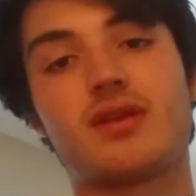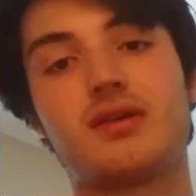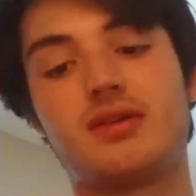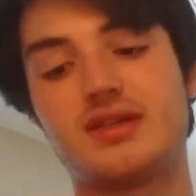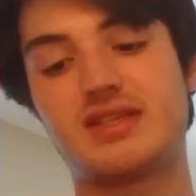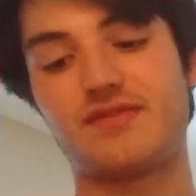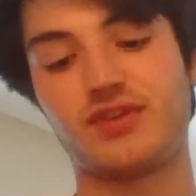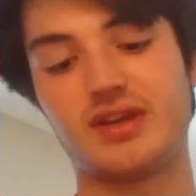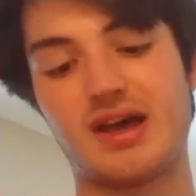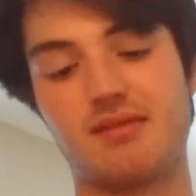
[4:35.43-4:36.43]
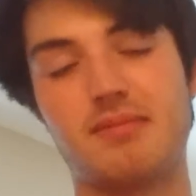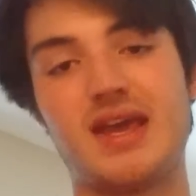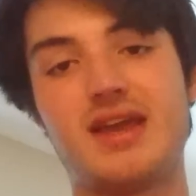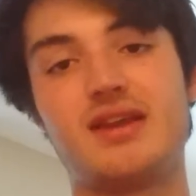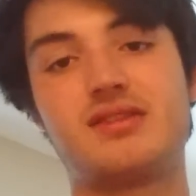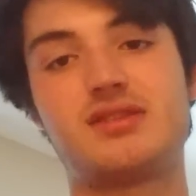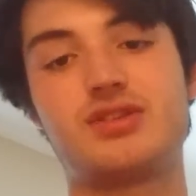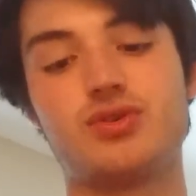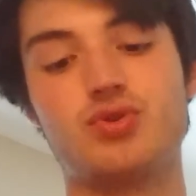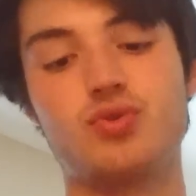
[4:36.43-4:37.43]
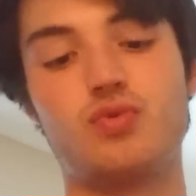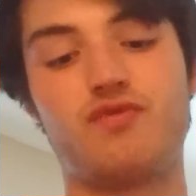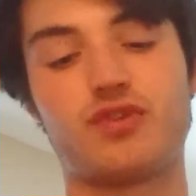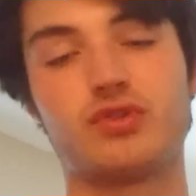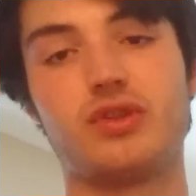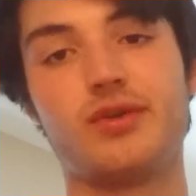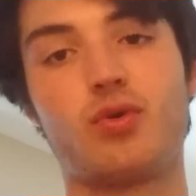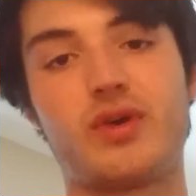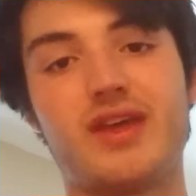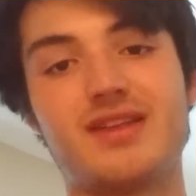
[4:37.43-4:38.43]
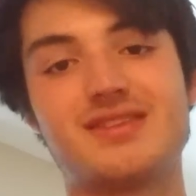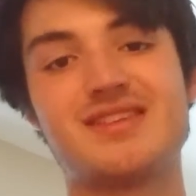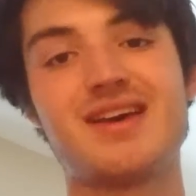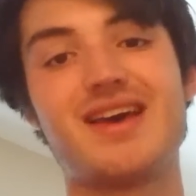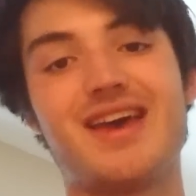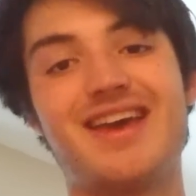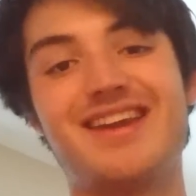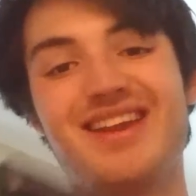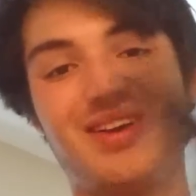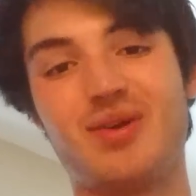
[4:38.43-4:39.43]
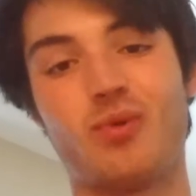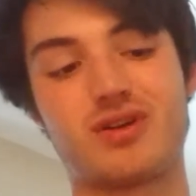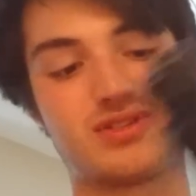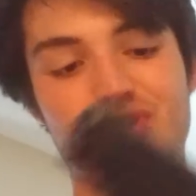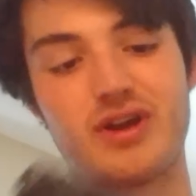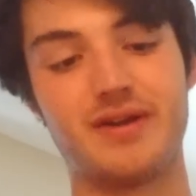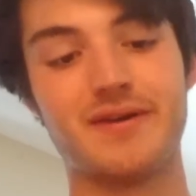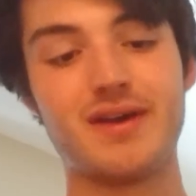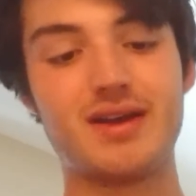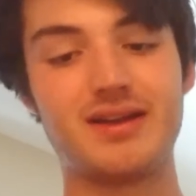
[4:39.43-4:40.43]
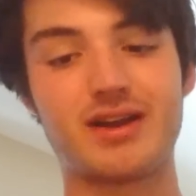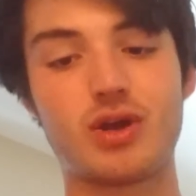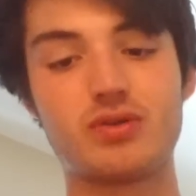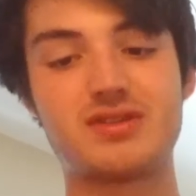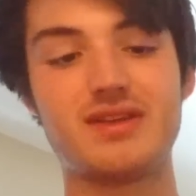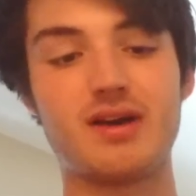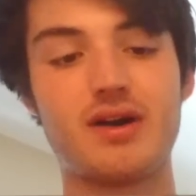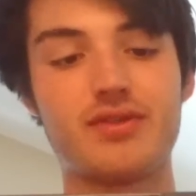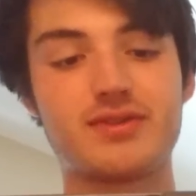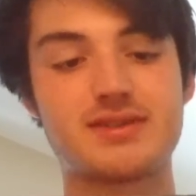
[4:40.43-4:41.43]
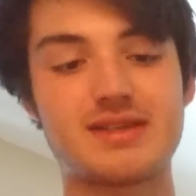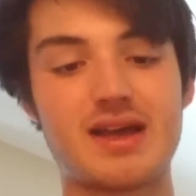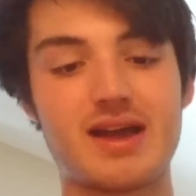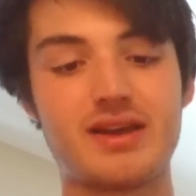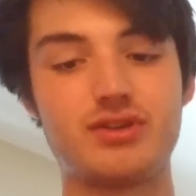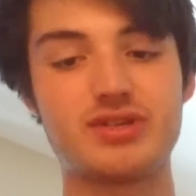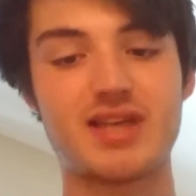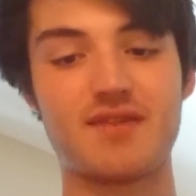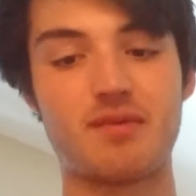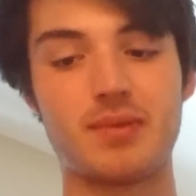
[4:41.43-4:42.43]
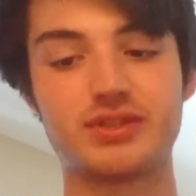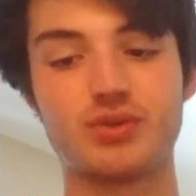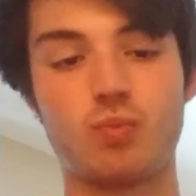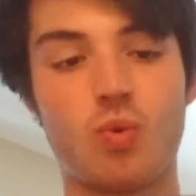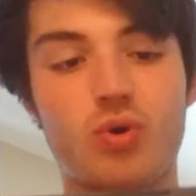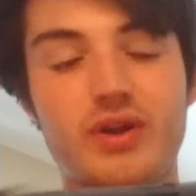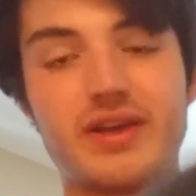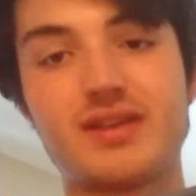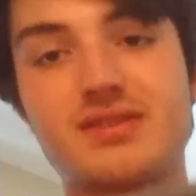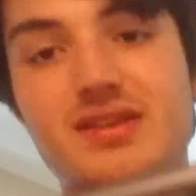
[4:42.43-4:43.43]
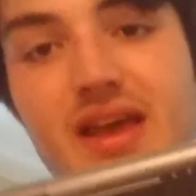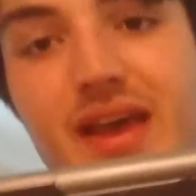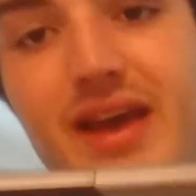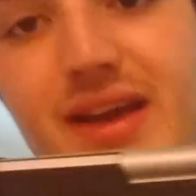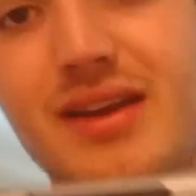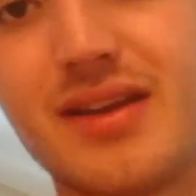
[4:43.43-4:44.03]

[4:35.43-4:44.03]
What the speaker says: It's definitely not made for little kids, and it works great. Now to go to the other side, you just have a bunch of warnings, and